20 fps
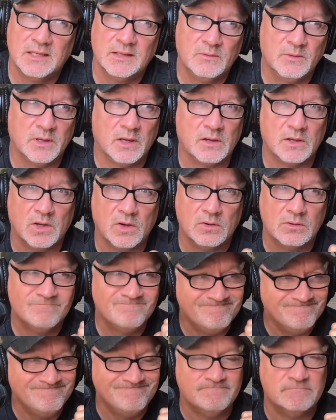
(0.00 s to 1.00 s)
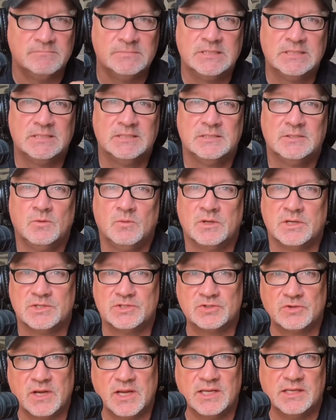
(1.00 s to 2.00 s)
We all go, what a
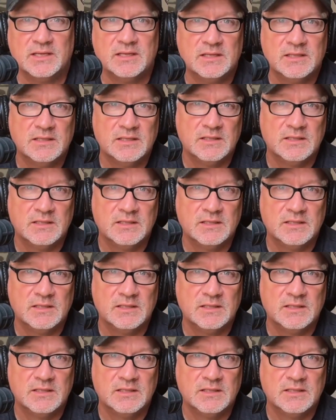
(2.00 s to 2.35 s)
trade.